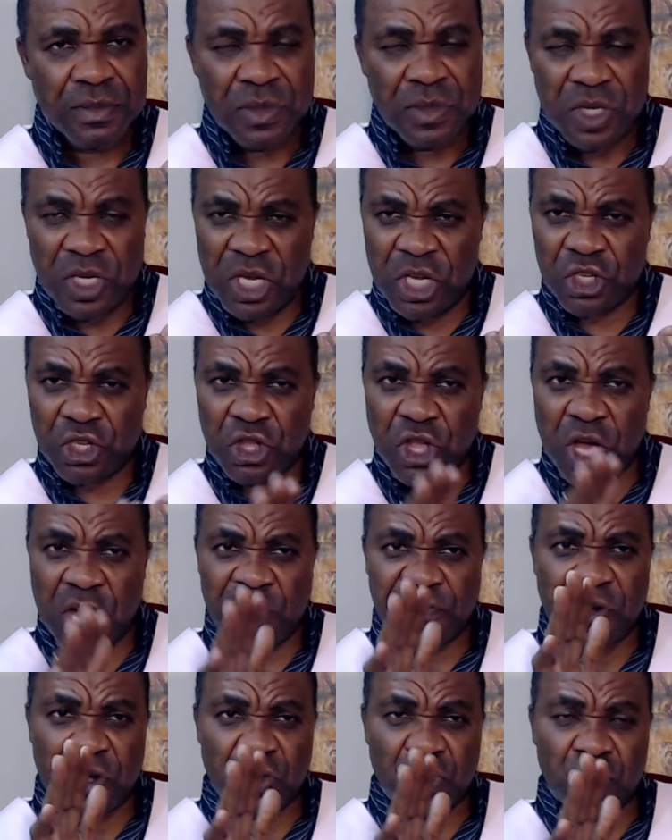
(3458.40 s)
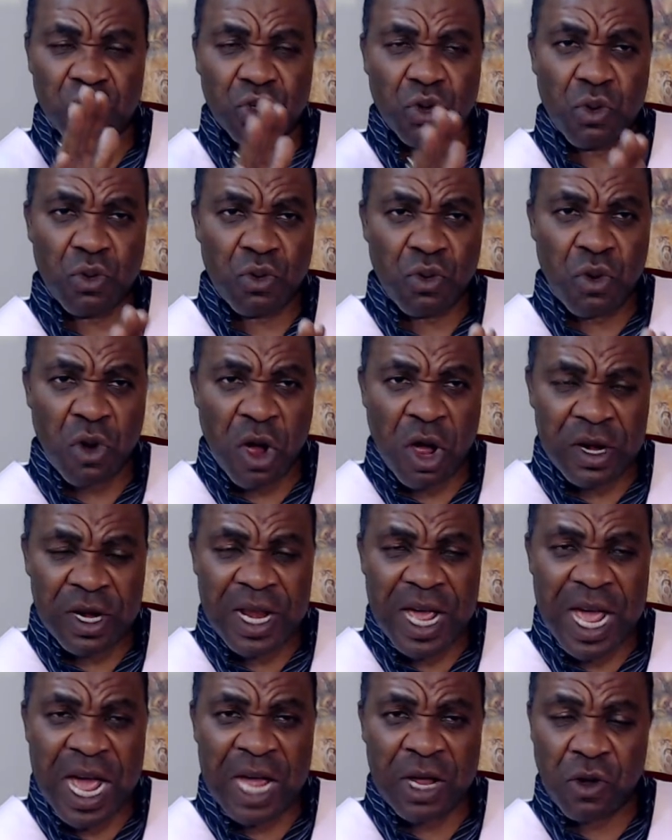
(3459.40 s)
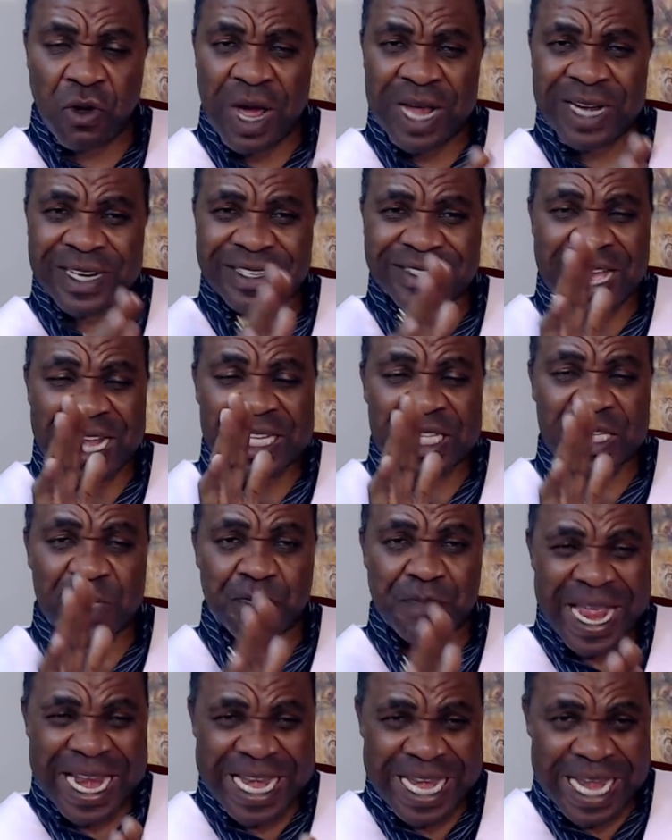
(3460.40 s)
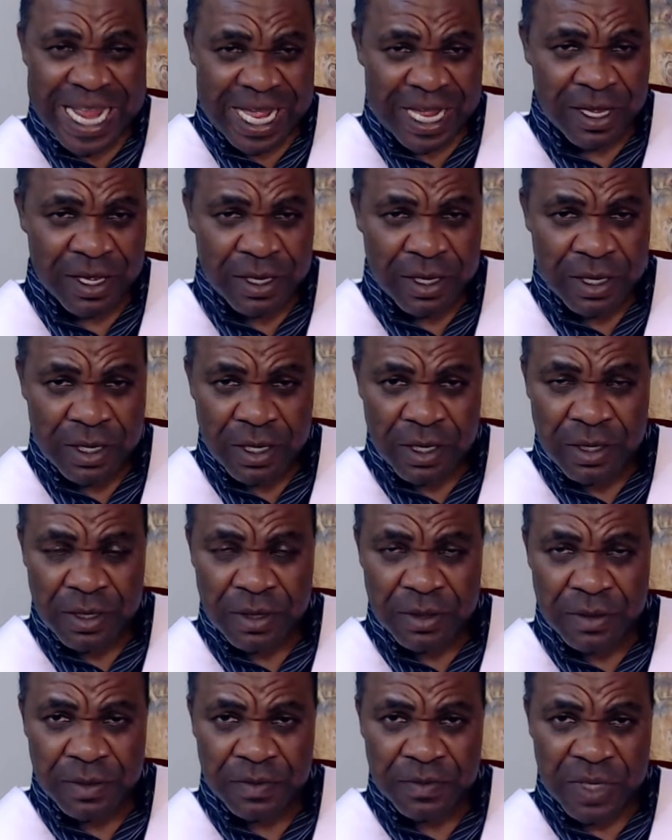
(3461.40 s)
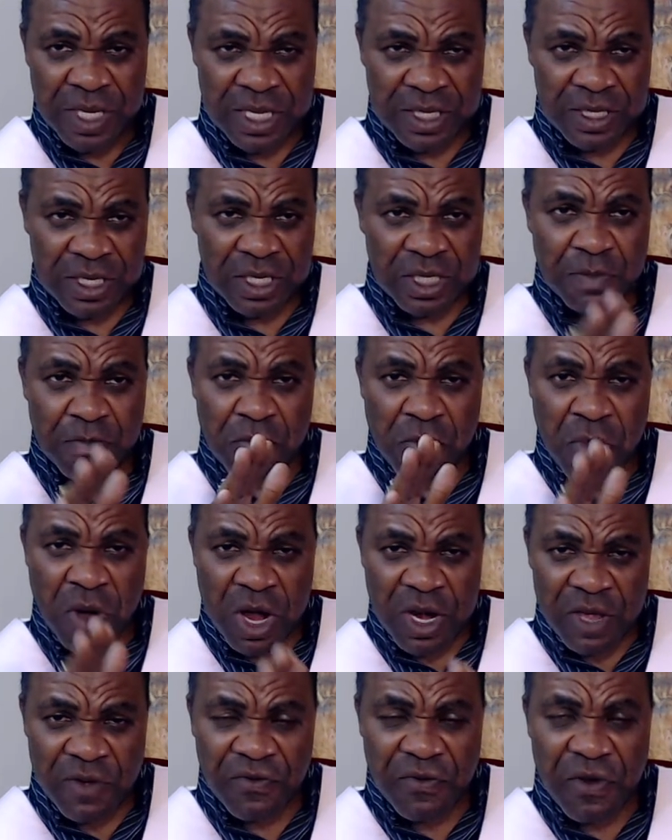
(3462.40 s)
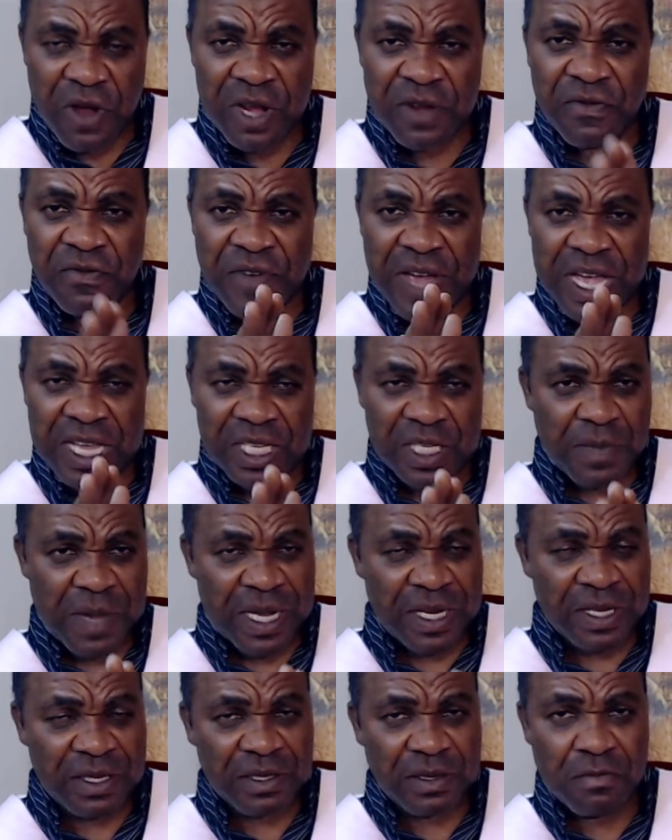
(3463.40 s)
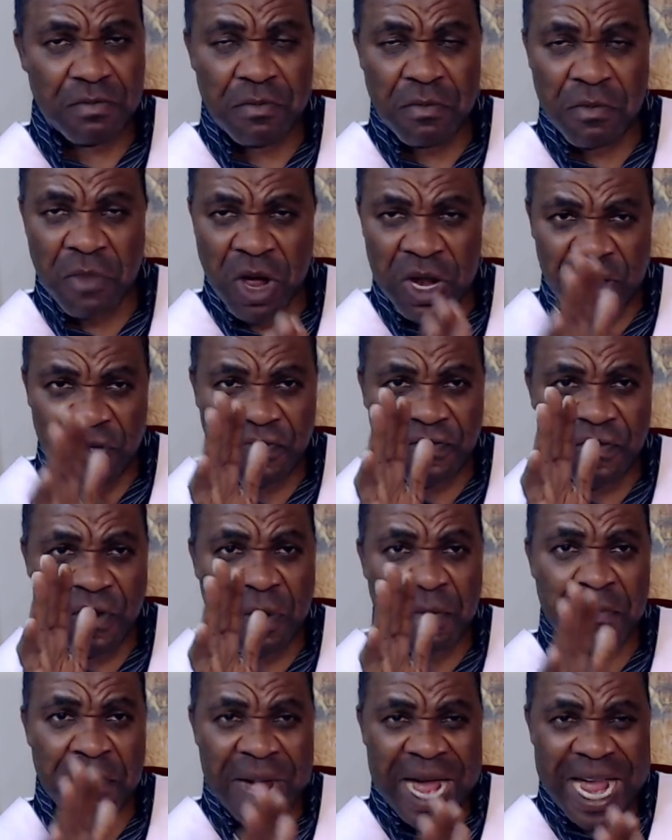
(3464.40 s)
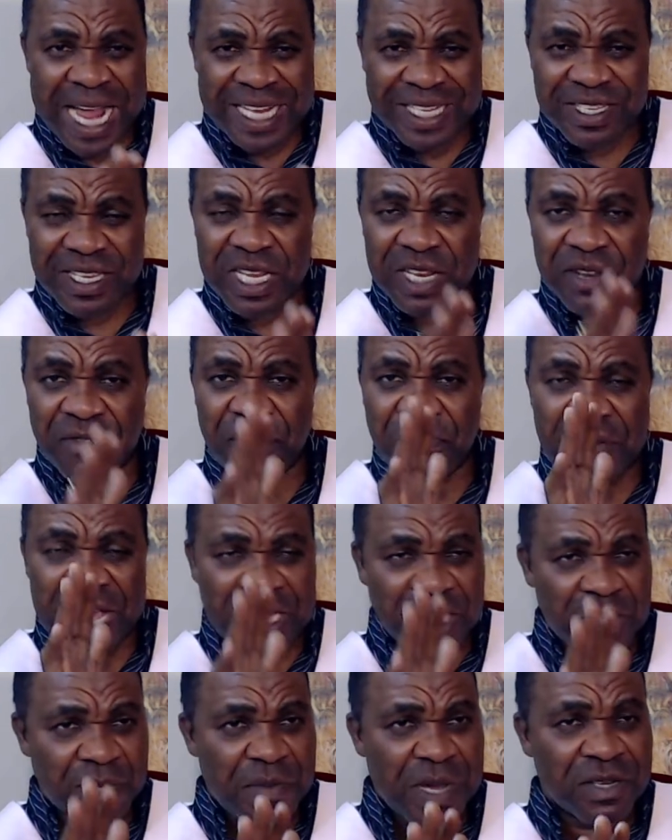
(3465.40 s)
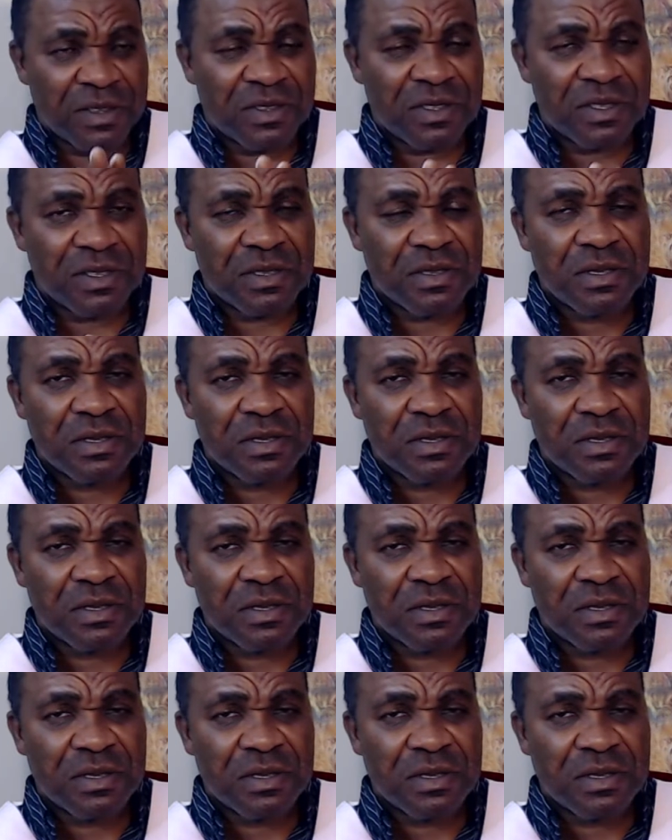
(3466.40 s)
It's not for you to run and go and start spending. It is money for investments, money for mighty investments,